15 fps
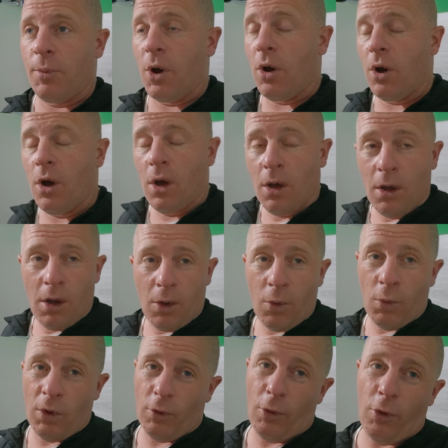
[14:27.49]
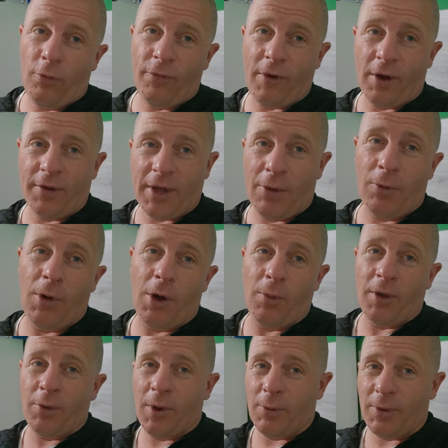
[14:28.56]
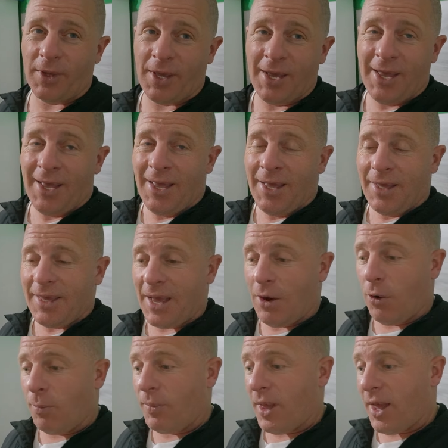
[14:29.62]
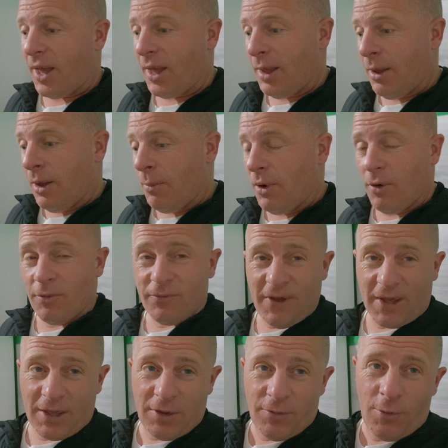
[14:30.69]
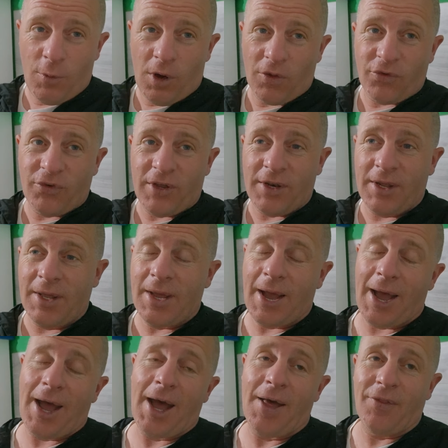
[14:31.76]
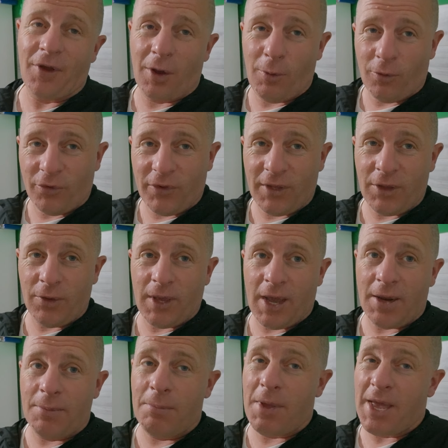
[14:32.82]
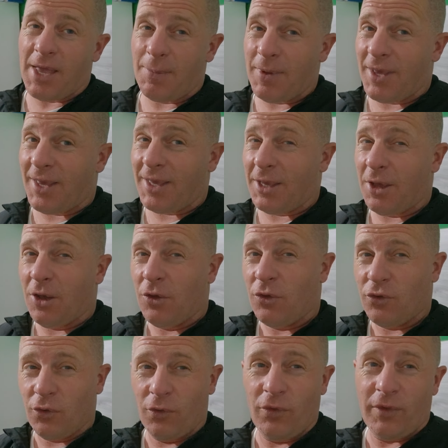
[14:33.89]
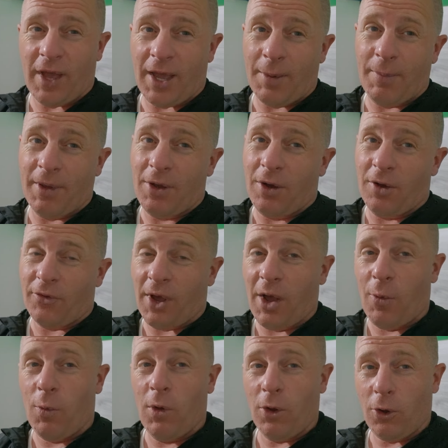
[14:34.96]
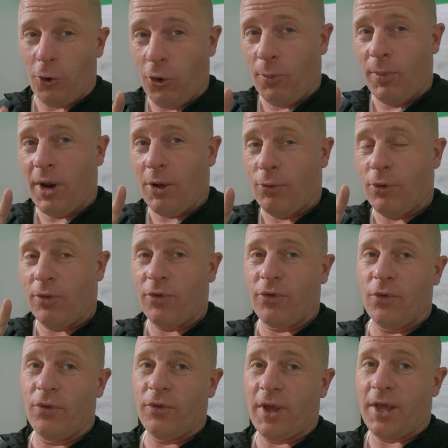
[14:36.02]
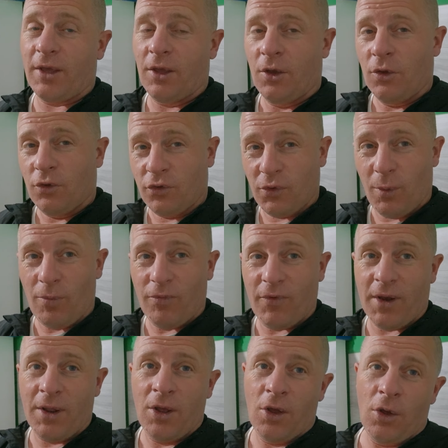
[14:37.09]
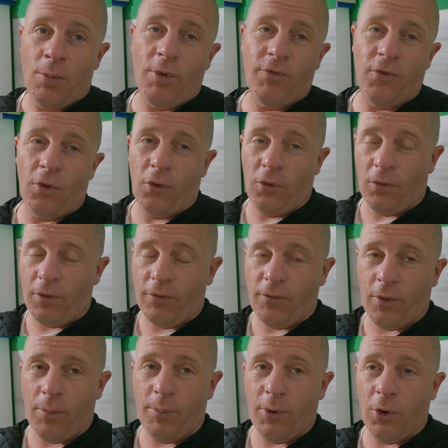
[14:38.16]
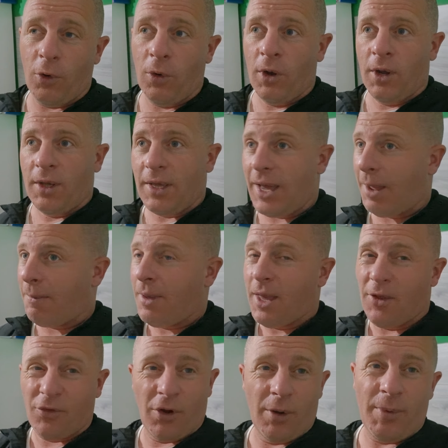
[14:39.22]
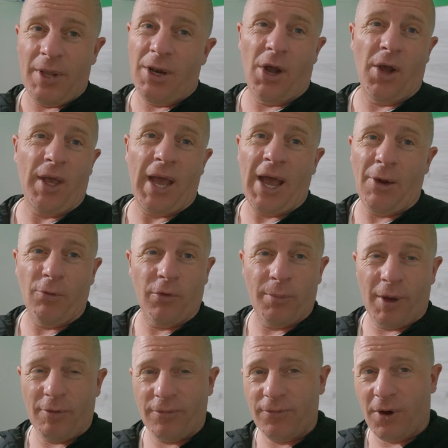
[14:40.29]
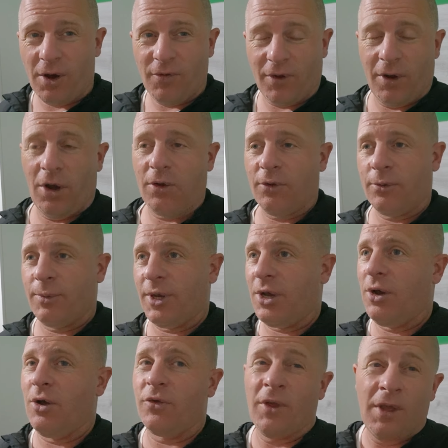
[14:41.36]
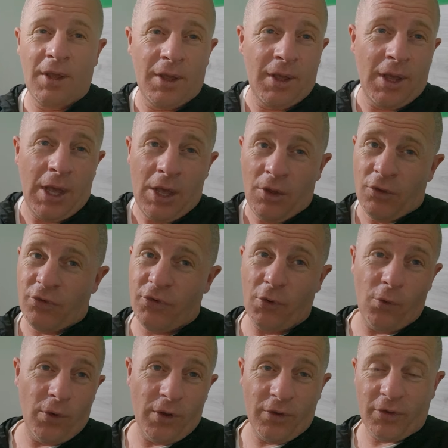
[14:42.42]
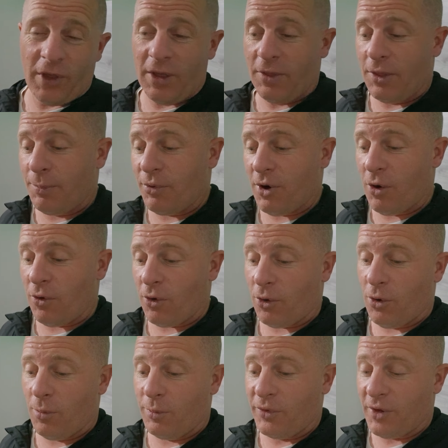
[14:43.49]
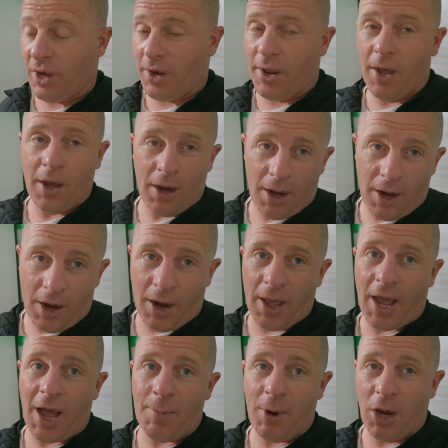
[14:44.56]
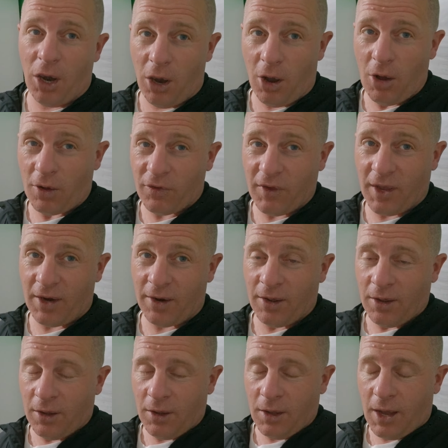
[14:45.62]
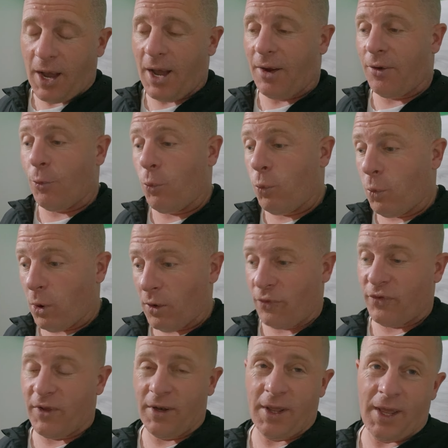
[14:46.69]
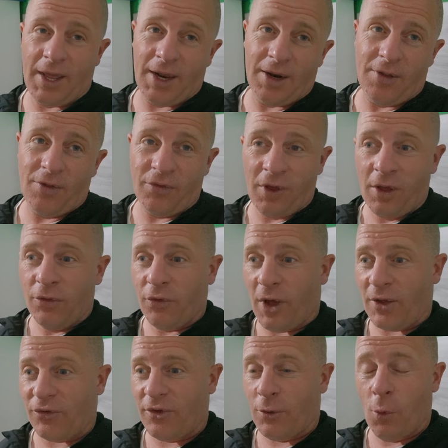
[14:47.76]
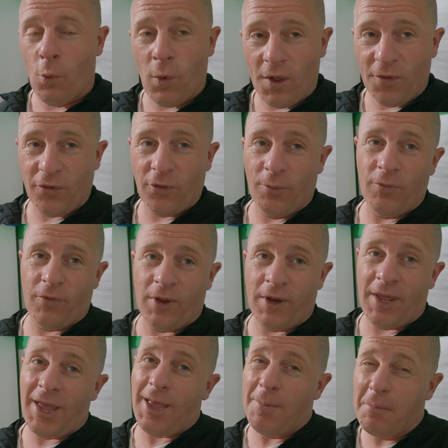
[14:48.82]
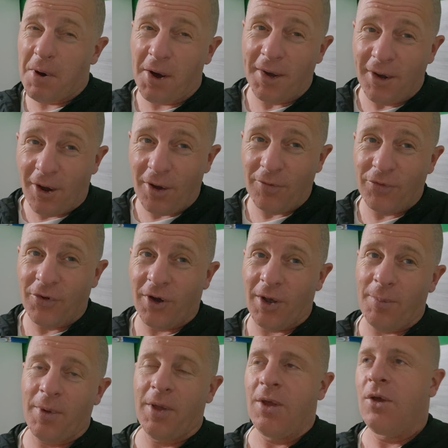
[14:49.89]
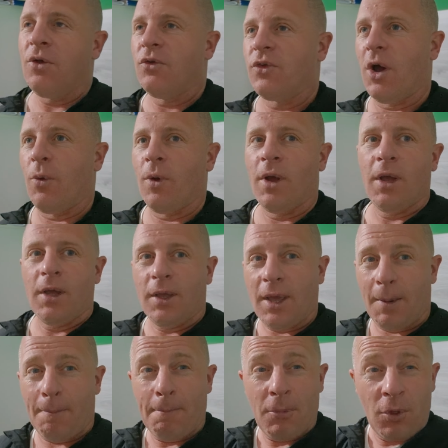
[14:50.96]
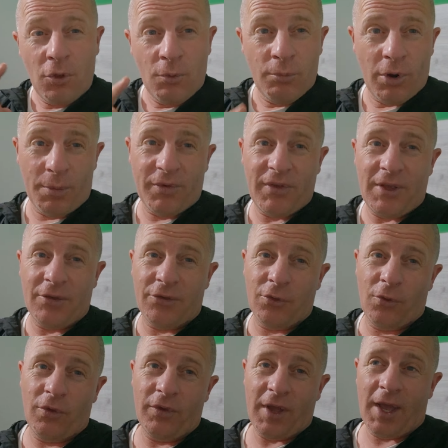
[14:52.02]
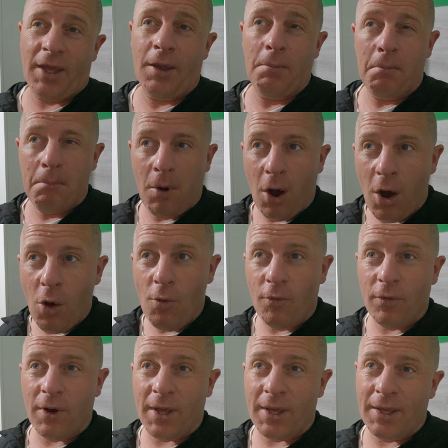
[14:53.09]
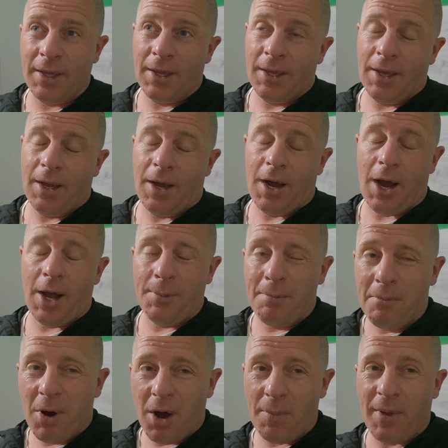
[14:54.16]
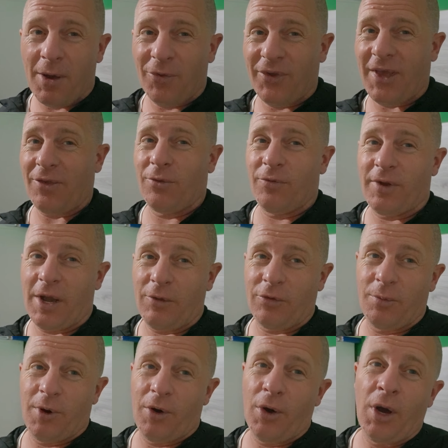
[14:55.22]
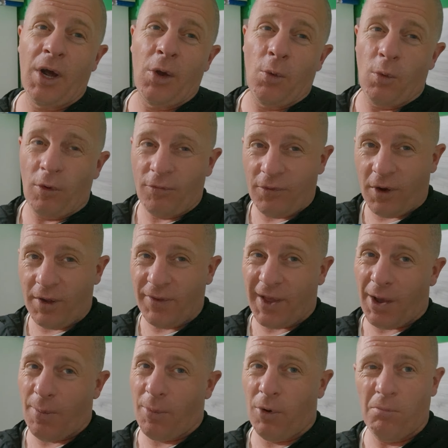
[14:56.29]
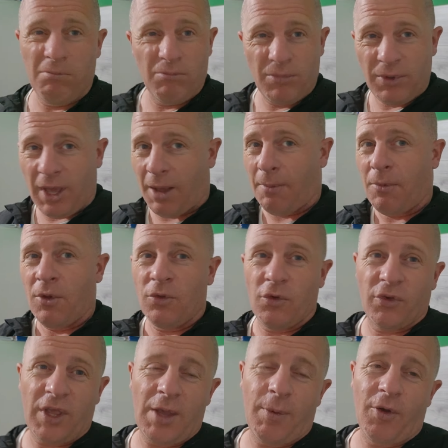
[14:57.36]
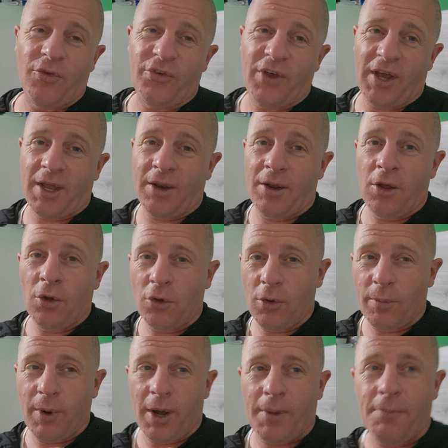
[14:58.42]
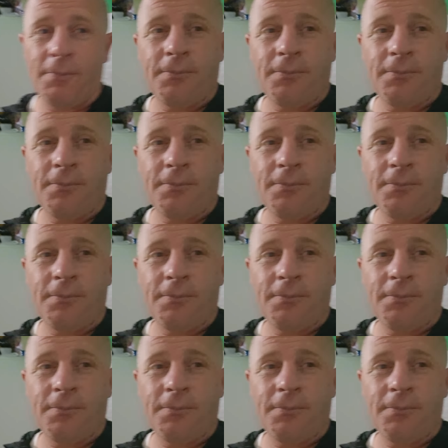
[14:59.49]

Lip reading: But we'll all find out, won't we, when we get up there. But thank you for watching, and I will see you again maybe Sunday, because I will upload on Sunday something before the football. Yeah, it's going to be like out about 5 o'clock, because soon as the programme comes on, I am locked in and wanting England to actually win something in my lifetime. So yeah, probably see you Sunday. Hopefully I might be able to get something out tomorrow. We'll find out. But yeah, just keep on checking. Goodbye.